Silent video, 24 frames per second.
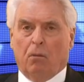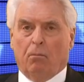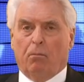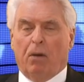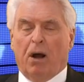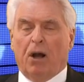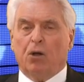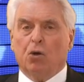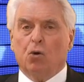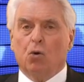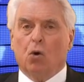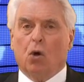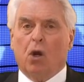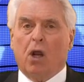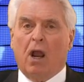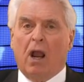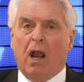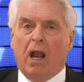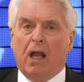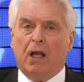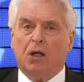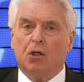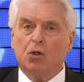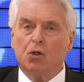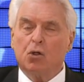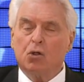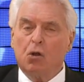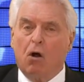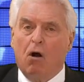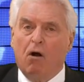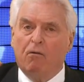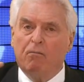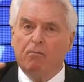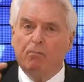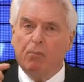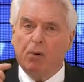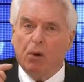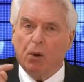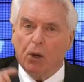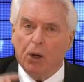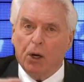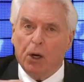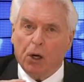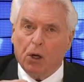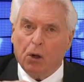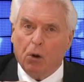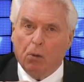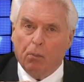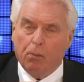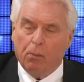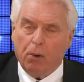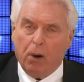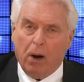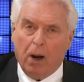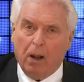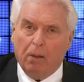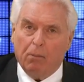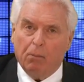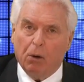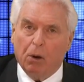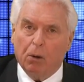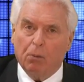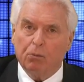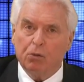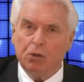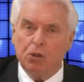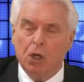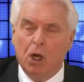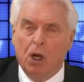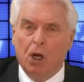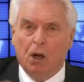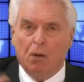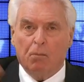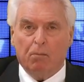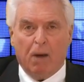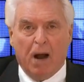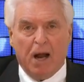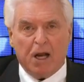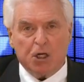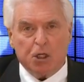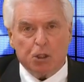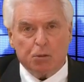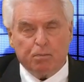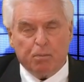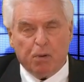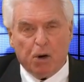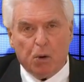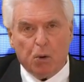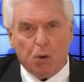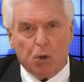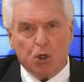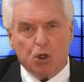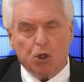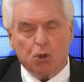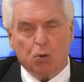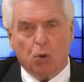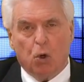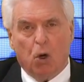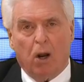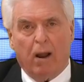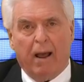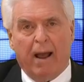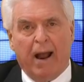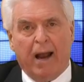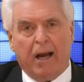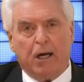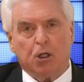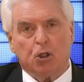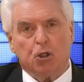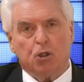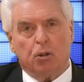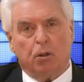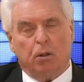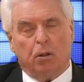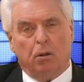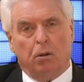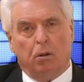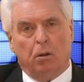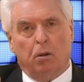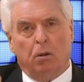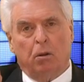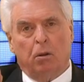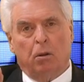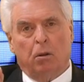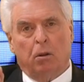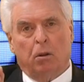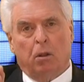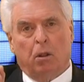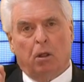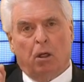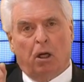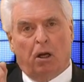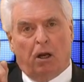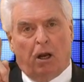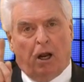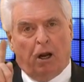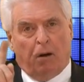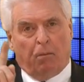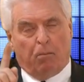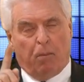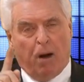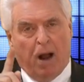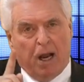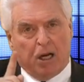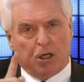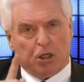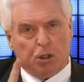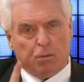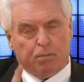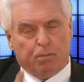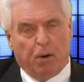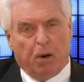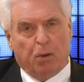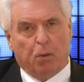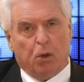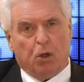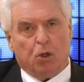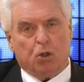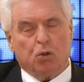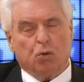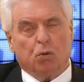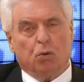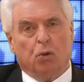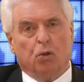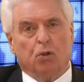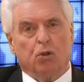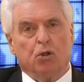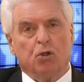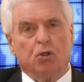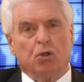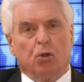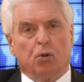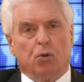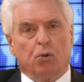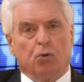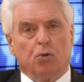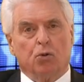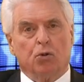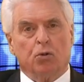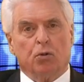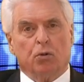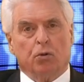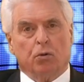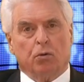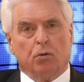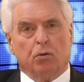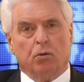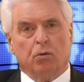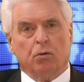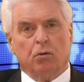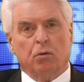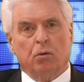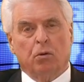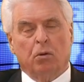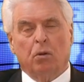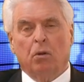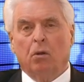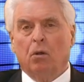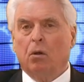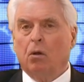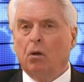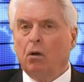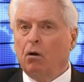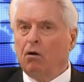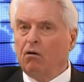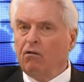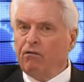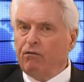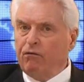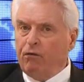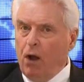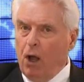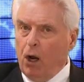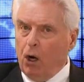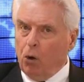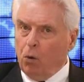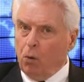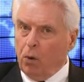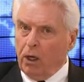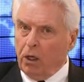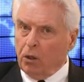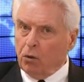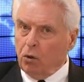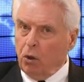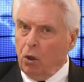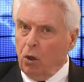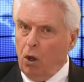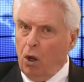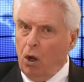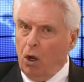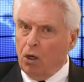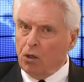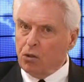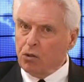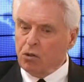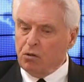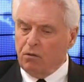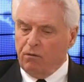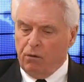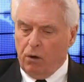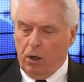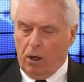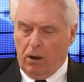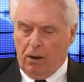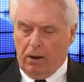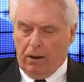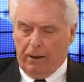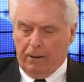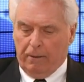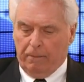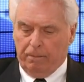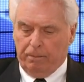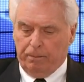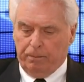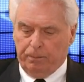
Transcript: But you can solve political problems by spiritual action and by spiritual solutions, following the laws of God.